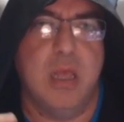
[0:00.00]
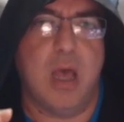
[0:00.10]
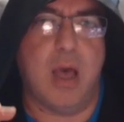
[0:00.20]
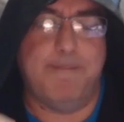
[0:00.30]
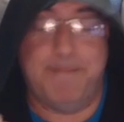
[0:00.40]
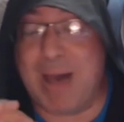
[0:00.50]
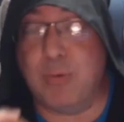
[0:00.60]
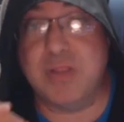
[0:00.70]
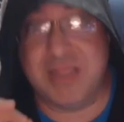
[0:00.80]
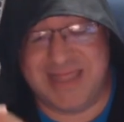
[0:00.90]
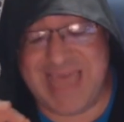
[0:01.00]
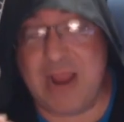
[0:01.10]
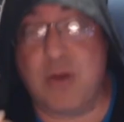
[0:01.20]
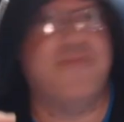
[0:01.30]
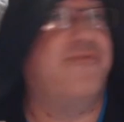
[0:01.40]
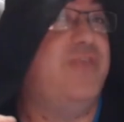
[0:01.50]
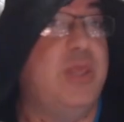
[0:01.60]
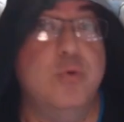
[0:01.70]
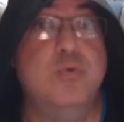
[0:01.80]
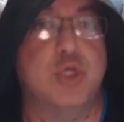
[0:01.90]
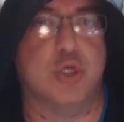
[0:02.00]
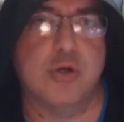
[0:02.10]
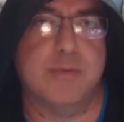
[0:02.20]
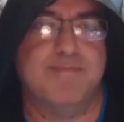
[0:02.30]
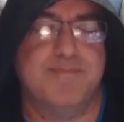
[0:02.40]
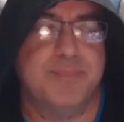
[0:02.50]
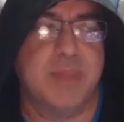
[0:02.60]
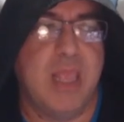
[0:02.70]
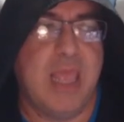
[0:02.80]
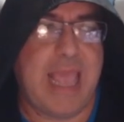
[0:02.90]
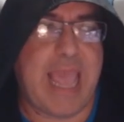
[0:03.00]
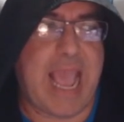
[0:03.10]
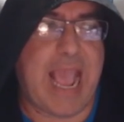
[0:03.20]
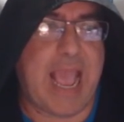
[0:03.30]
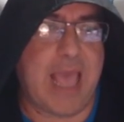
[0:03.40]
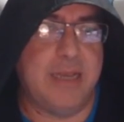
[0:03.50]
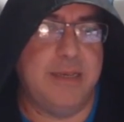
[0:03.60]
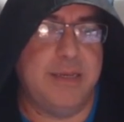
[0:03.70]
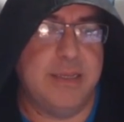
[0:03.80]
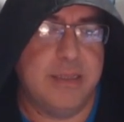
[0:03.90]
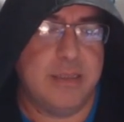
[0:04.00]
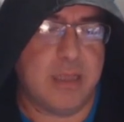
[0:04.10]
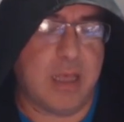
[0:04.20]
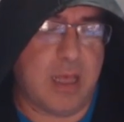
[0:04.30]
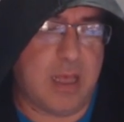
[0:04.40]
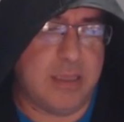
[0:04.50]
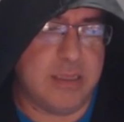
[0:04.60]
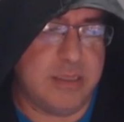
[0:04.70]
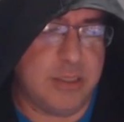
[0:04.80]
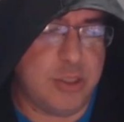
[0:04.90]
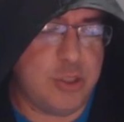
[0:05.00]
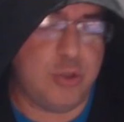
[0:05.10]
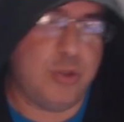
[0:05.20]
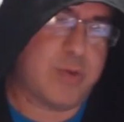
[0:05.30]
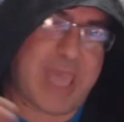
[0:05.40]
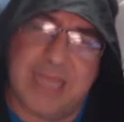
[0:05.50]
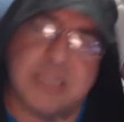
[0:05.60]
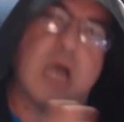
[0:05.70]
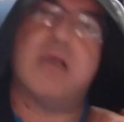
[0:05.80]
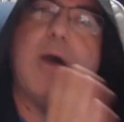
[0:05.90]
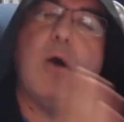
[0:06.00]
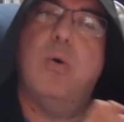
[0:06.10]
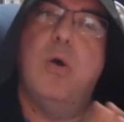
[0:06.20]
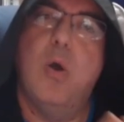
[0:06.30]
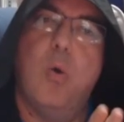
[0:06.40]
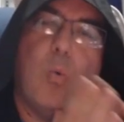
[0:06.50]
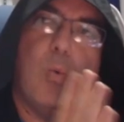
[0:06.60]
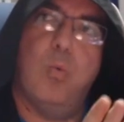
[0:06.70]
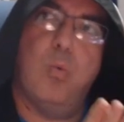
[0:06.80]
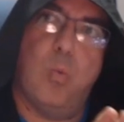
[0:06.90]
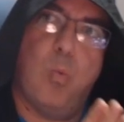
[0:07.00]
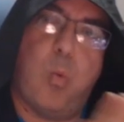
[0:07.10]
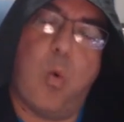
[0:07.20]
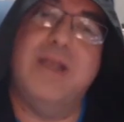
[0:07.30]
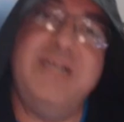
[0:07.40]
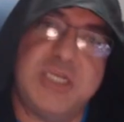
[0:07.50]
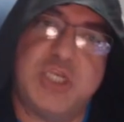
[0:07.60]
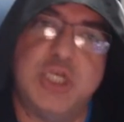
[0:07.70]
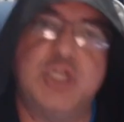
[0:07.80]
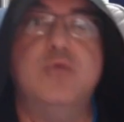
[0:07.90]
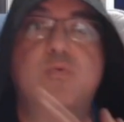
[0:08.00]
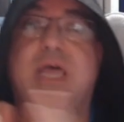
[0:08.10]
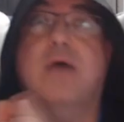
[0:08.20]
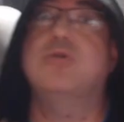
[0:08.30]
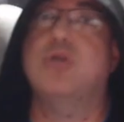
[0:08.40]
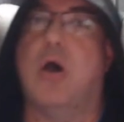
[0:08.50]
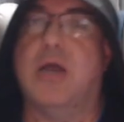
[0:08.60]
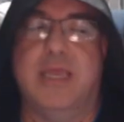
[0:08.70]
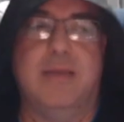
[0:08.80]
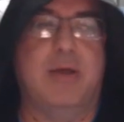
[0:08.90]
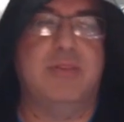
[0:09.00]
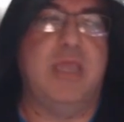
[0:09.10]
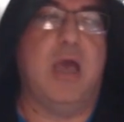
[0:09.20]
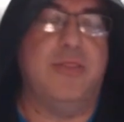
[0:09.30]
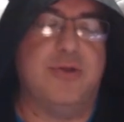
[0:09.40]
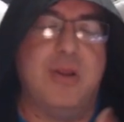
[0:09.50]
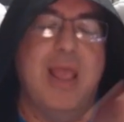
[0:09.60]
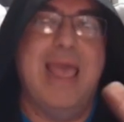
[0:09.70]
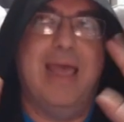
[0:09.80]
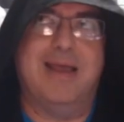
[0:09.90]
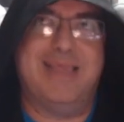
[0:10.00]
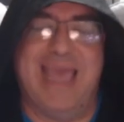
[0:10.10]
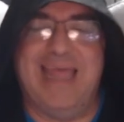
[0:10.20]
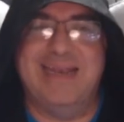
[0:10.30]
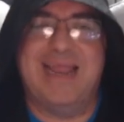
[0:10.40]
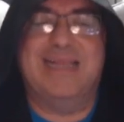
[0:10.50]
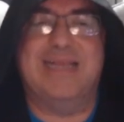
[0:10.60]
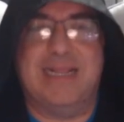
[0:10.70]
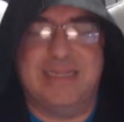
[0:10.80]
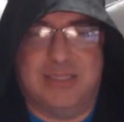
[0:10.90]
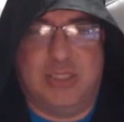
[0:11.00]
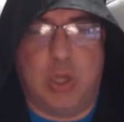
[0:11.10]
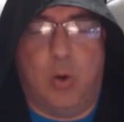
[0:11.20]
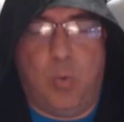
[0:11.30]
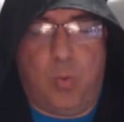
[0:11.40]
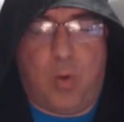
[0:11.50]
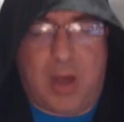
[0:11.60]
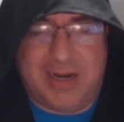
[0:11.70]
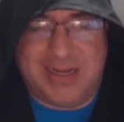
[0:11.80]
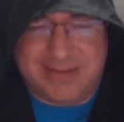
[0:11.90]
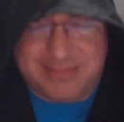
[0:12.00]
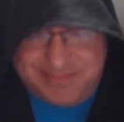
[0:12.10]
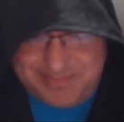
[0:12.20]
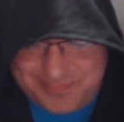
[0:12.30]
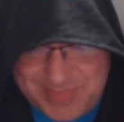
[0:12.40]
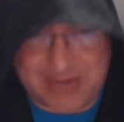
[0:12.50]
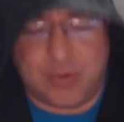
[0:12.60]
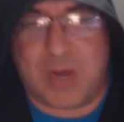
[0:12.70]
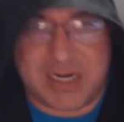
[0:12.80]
about their future. And you can't talk about one decision without talking about the other. Again, I don't want to